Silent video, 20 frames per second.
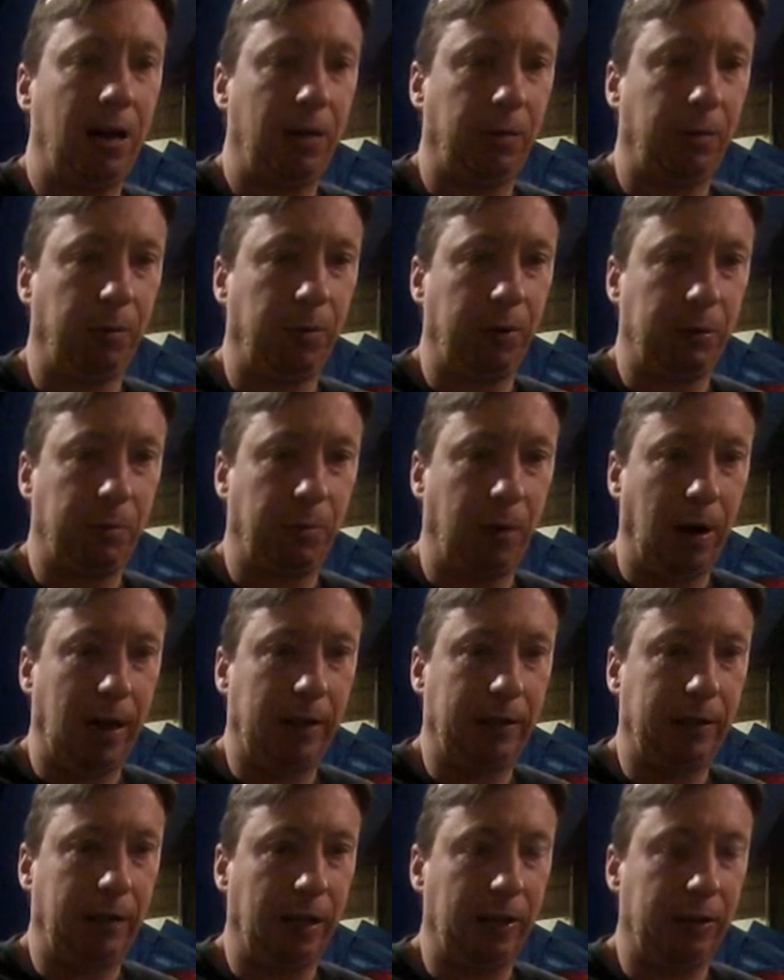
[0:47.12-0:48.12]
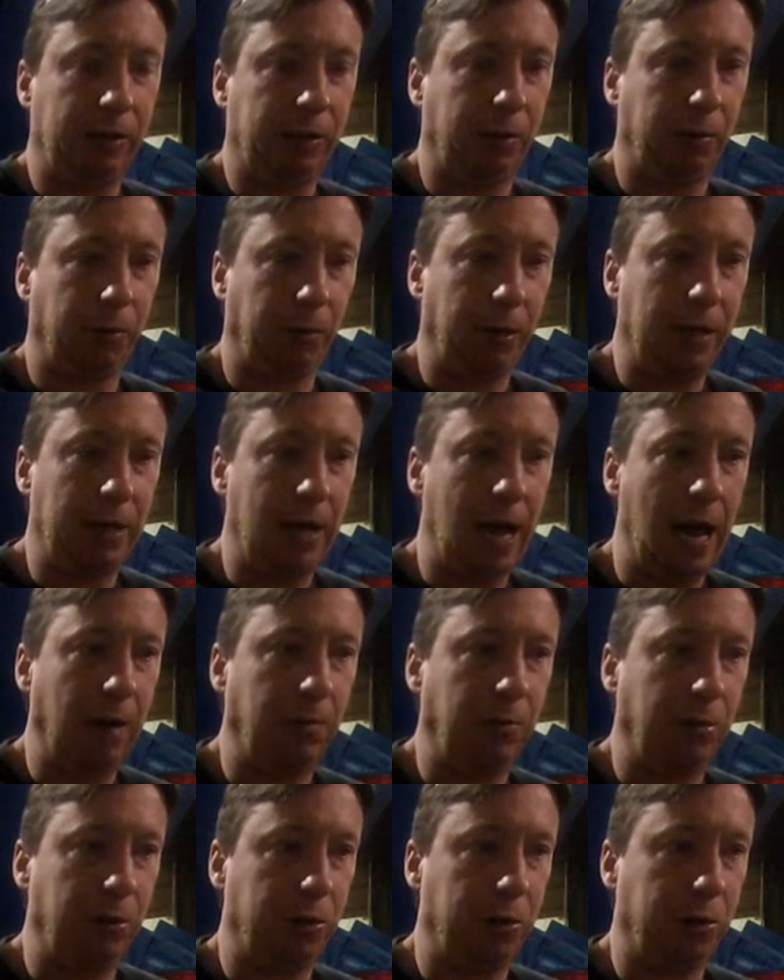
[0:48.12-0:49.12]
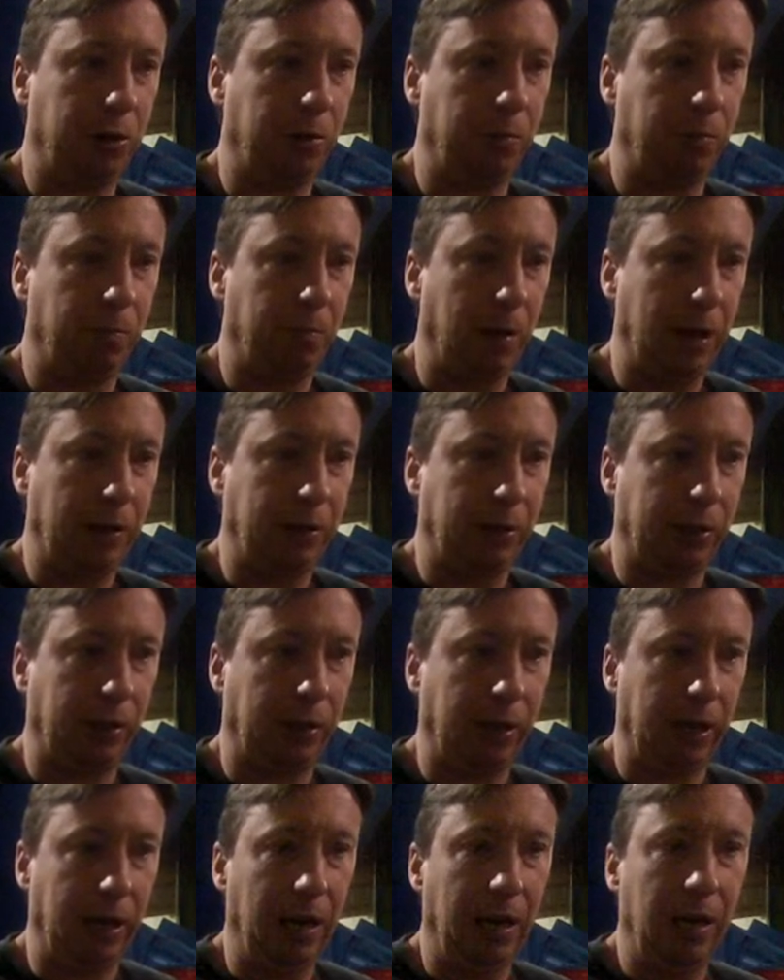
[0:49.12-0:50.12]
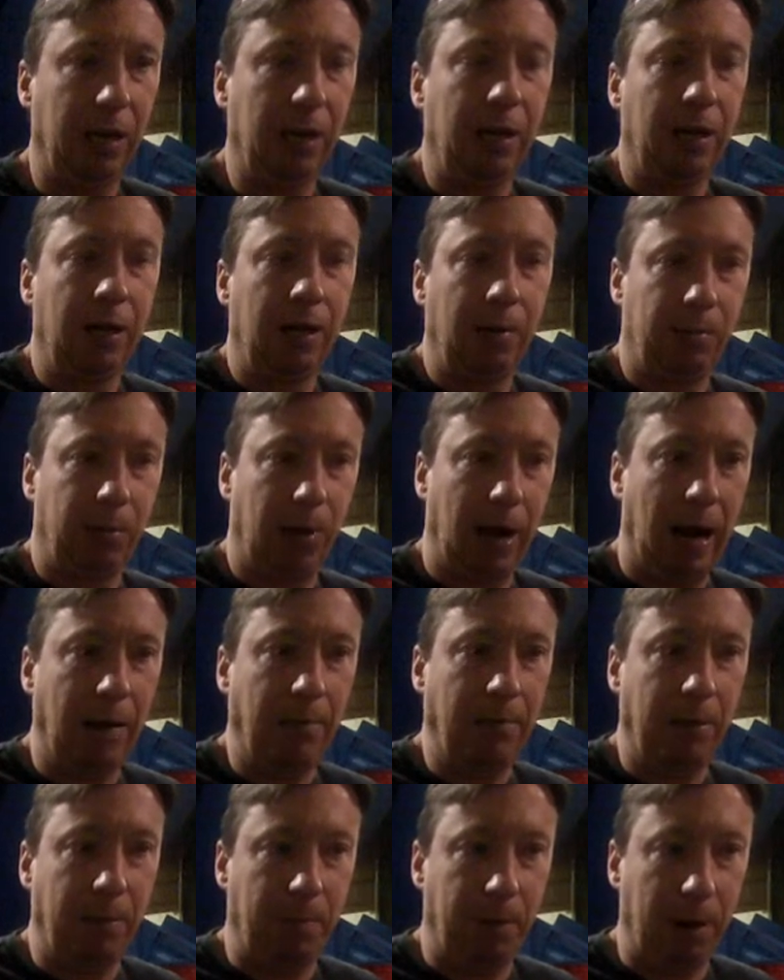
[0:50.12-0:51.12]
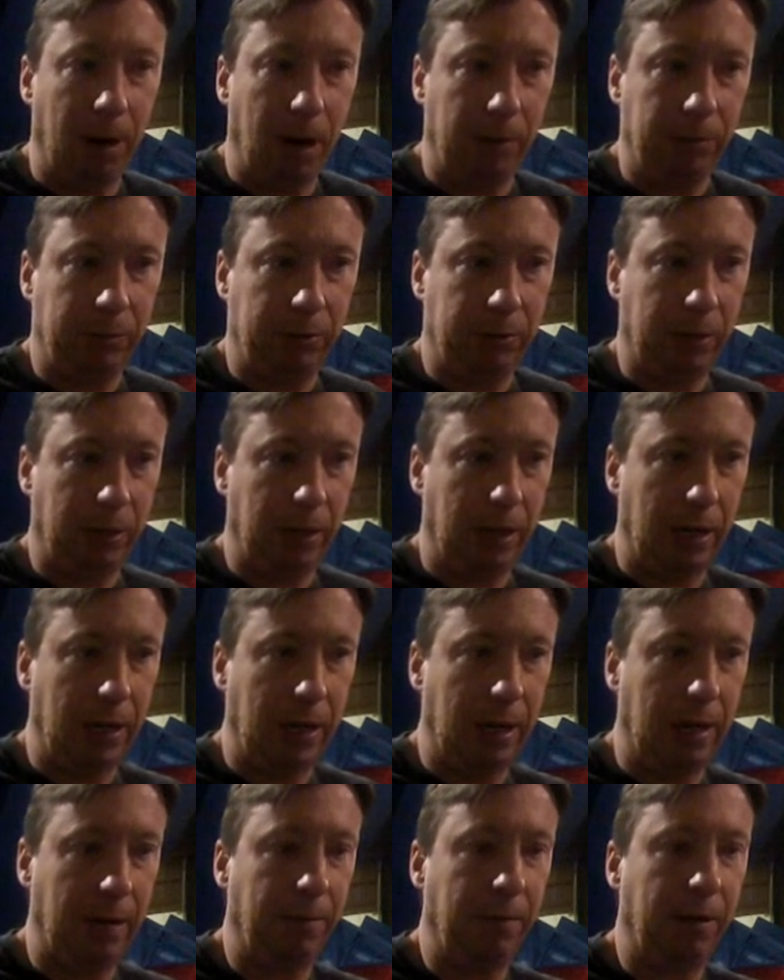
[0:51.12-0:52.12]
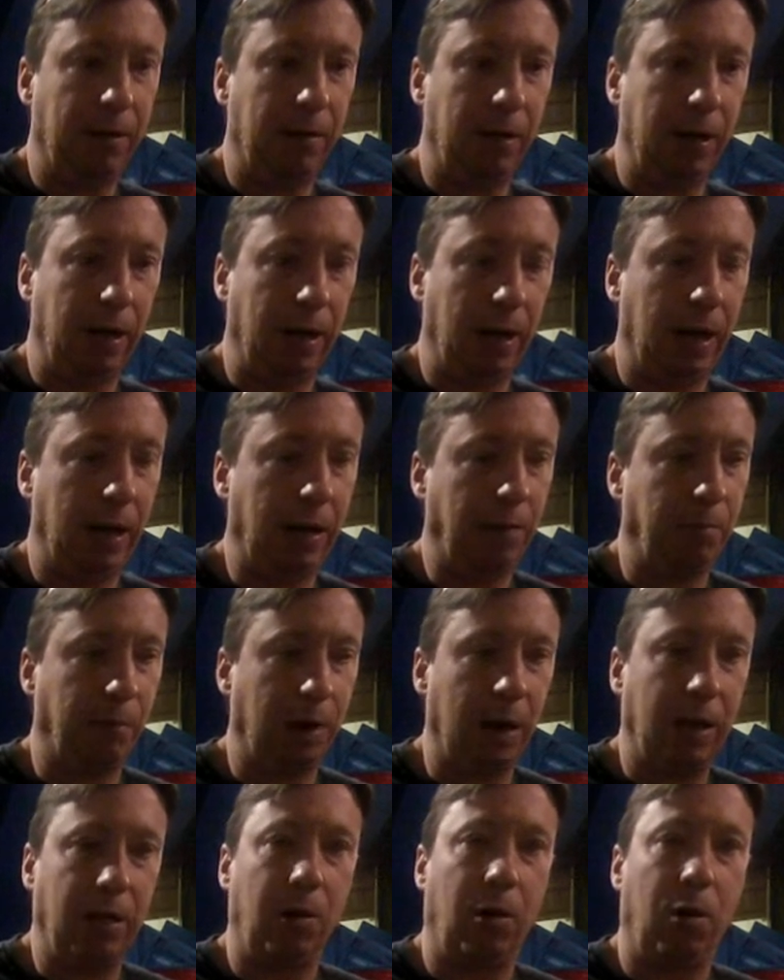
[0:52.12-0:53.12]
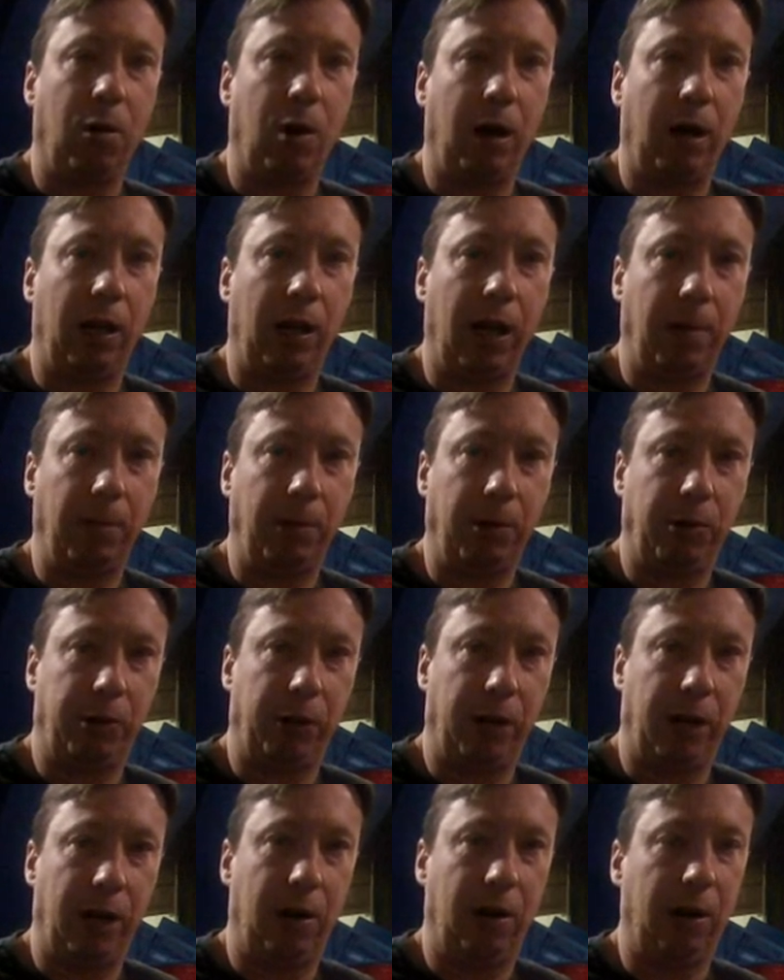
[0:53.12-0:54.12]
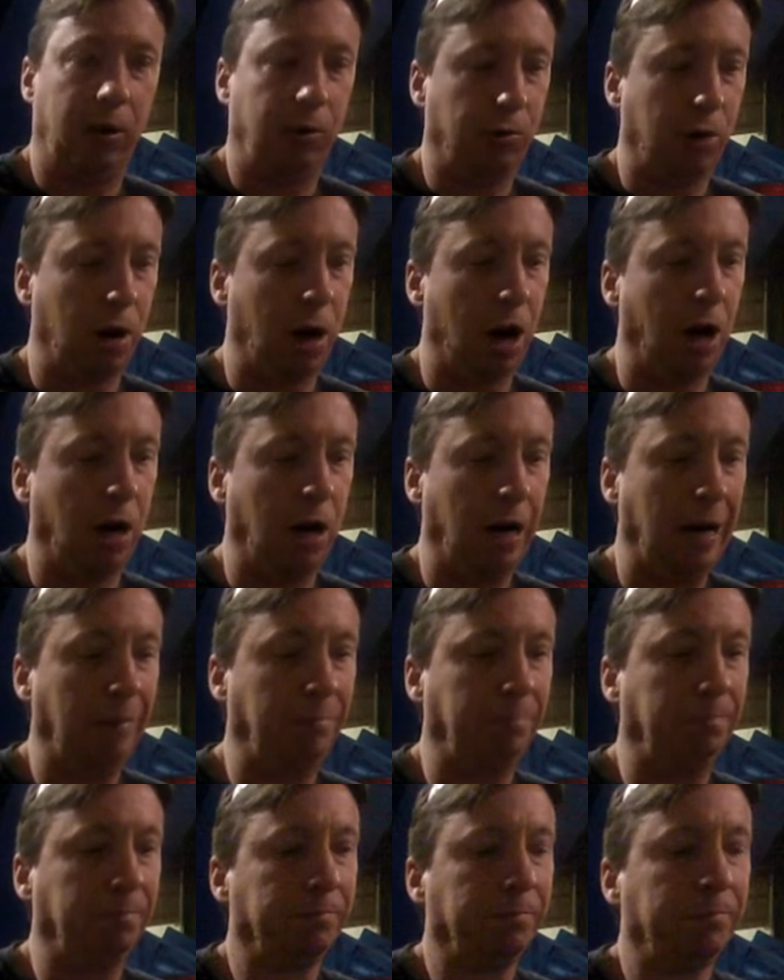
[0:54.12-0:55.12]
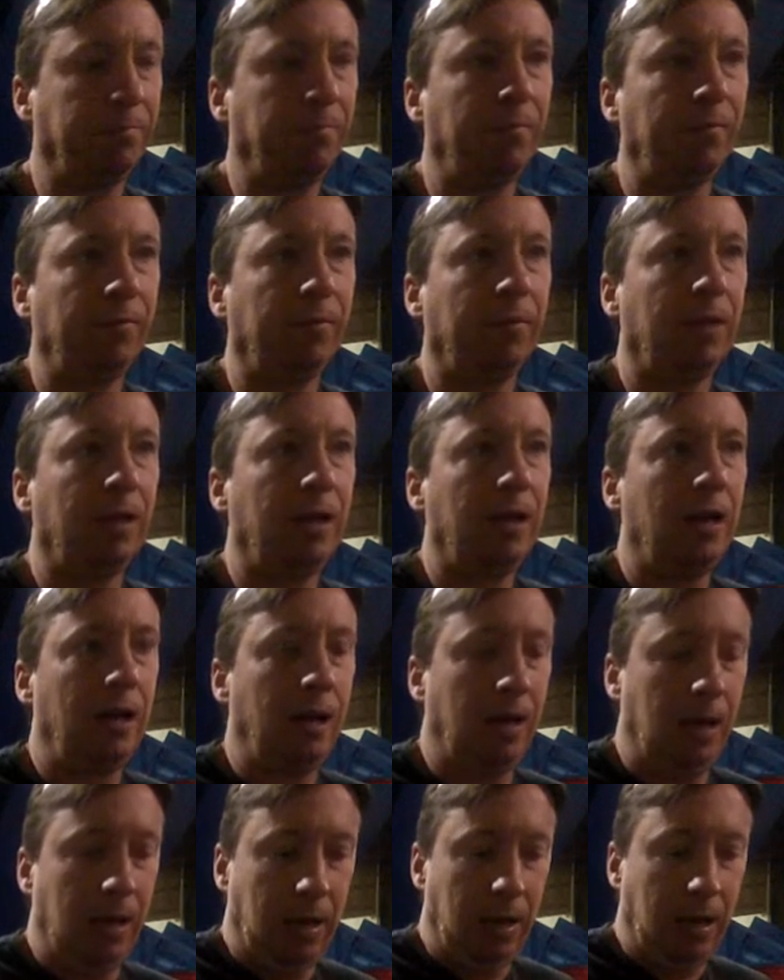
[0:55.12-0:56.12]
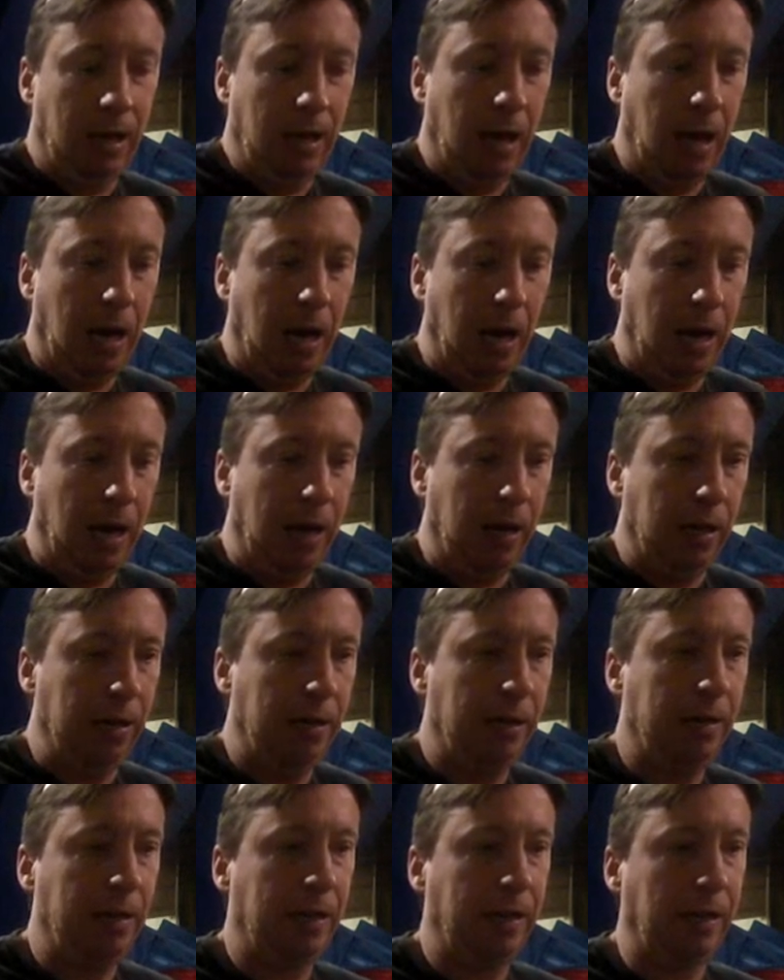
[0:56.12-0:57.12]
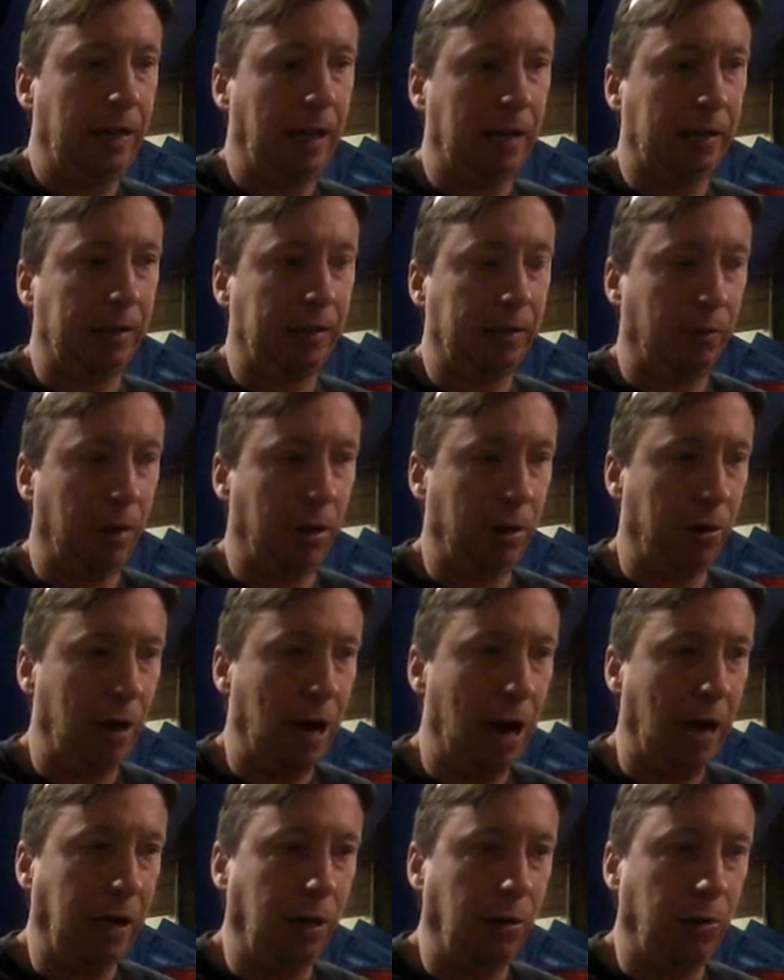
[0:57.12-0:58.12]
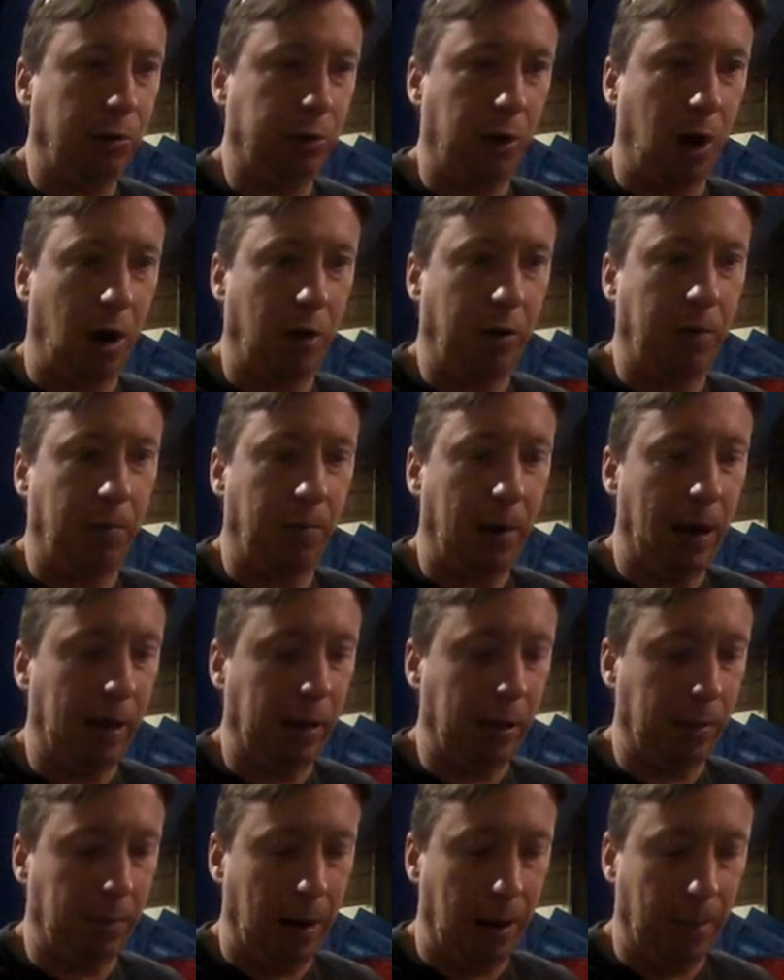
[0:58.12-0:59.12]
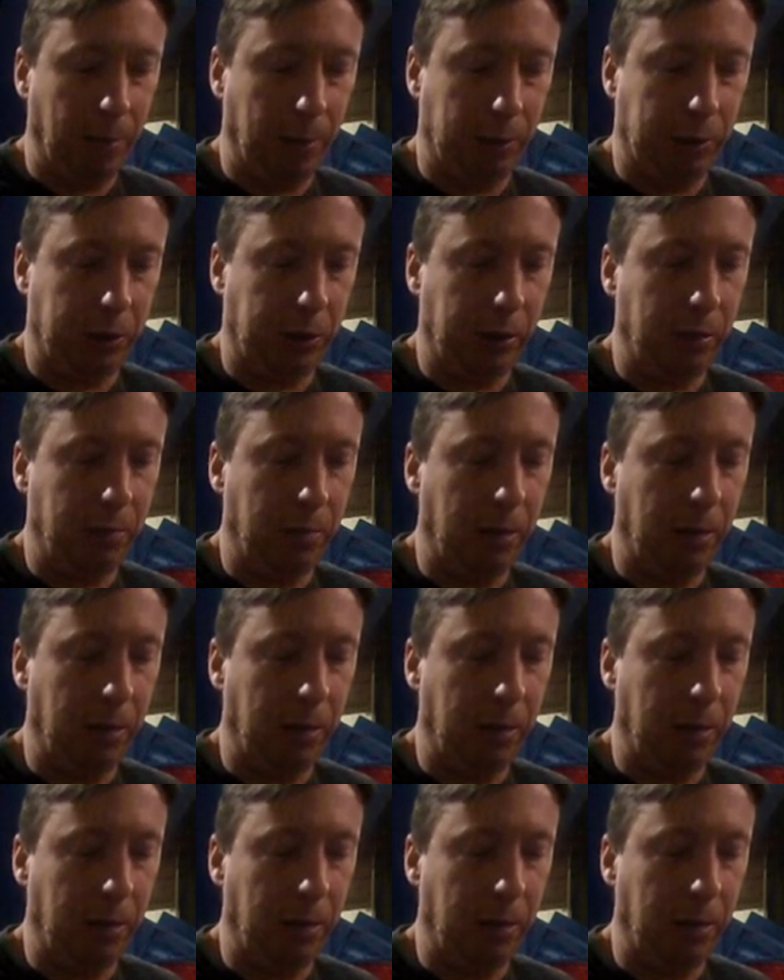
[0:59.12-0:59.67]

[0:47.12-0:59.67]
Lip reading: Through this process 3 times, you should basically prime the pumps and bring the oil up. You should hear it draw up. Whether or not you start the baler by pushing the